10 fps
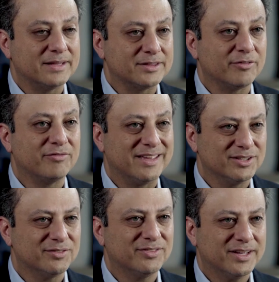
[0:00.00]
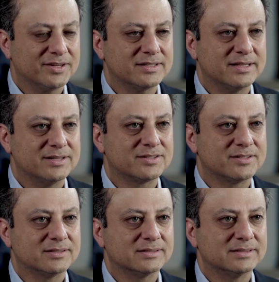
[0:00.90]
think the feel of things
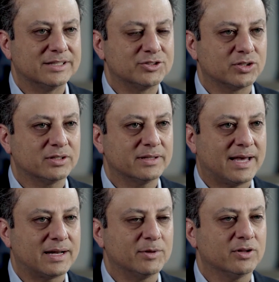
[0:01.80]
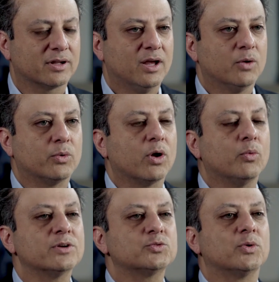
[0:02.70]
is certainly that. I mean, look,
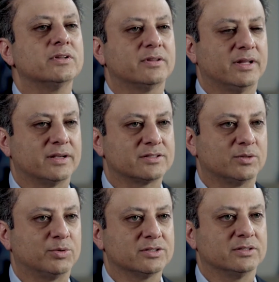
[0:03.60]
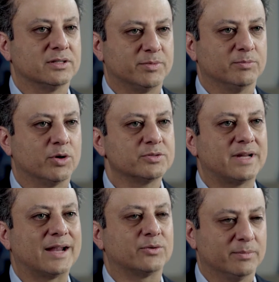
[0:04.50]
what's one of the things that the president has been most
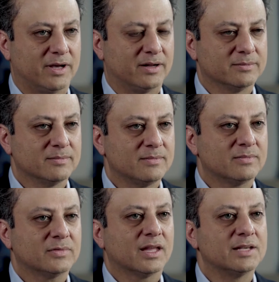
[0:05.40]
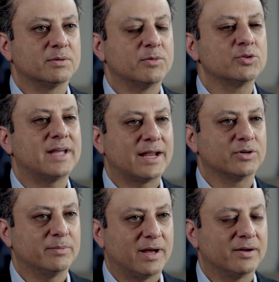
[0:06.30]
angry about? He he's been most
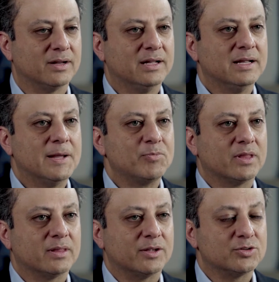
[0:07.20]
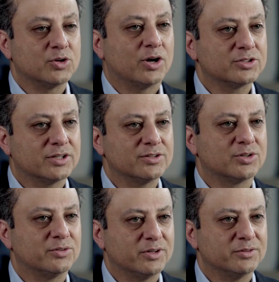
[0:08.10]
angry about the staunch
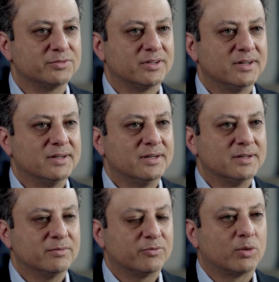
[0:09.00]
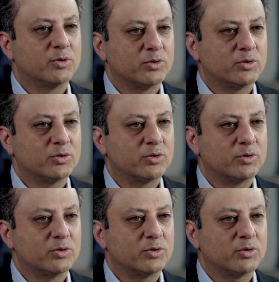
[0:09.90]
conservative former